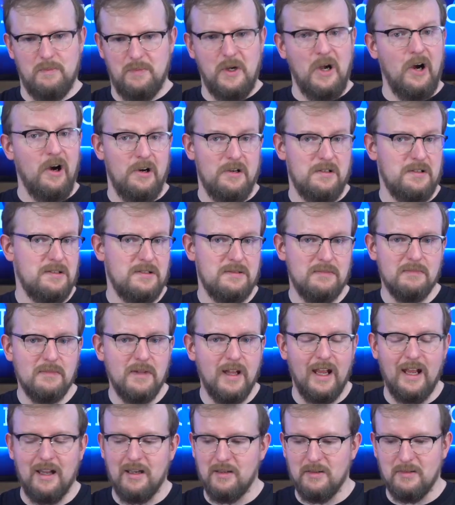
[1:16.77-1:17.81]
cards
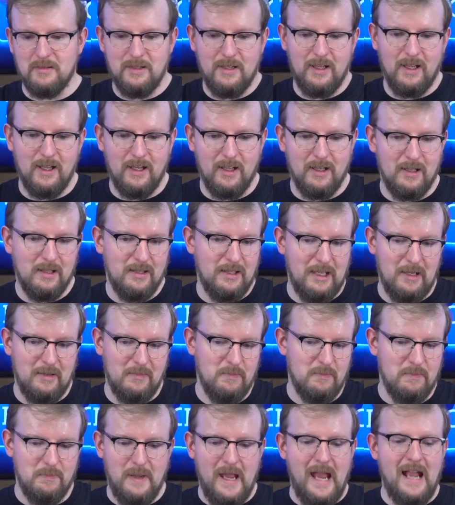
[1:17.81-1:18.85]
and they
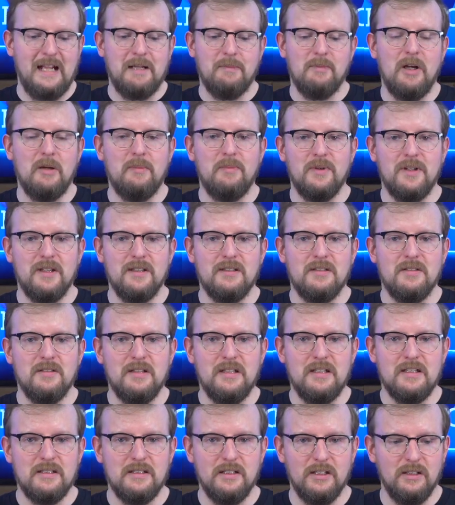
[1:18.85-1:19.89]
pack them up into
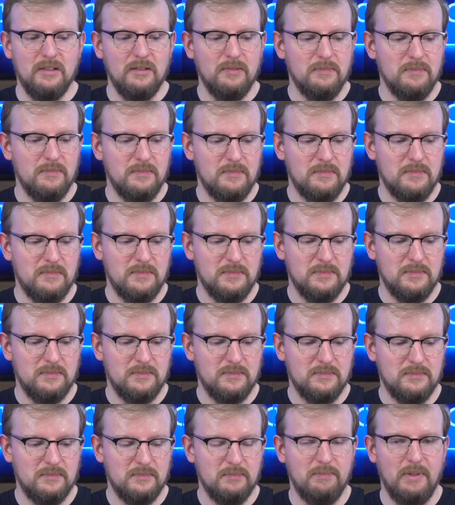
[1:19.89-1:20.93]
these little
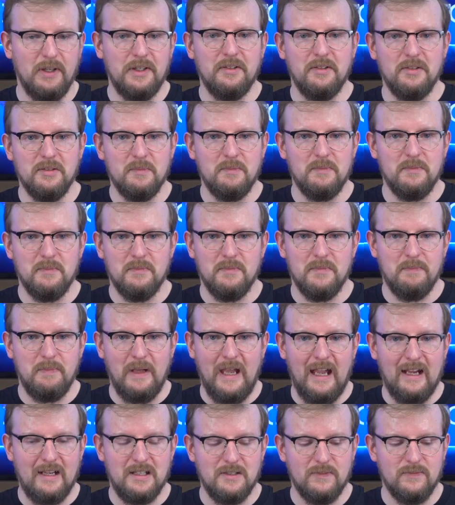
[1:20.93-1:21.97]
bundled
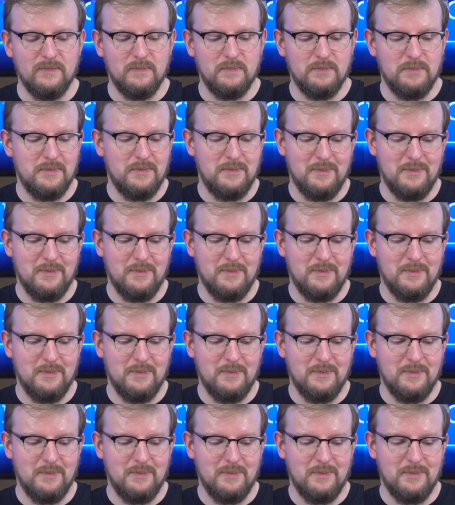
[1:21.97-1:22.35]
packs of